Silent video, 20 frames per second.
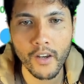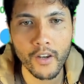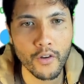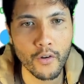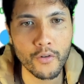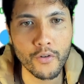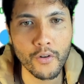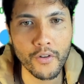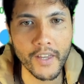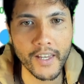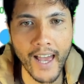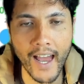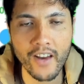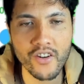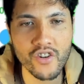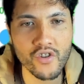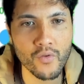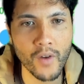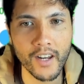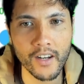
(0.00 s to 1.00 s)
you do the
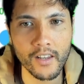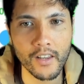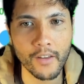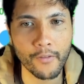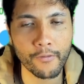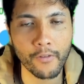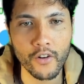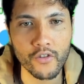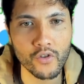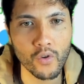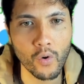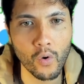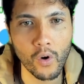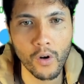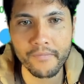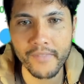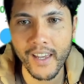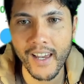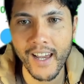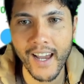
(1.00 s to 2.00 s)
cash trade at the front
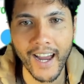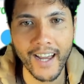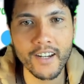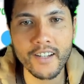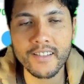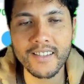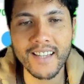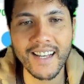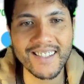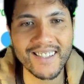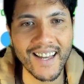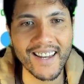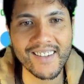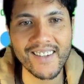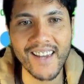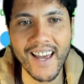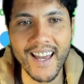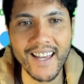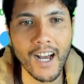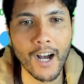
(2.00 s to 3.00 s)
door, and he just does that
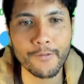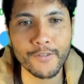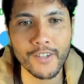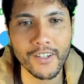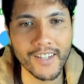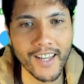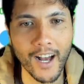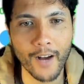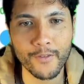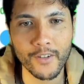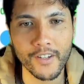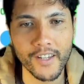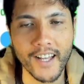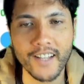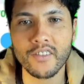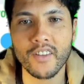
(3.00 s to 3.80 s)
day after day after day.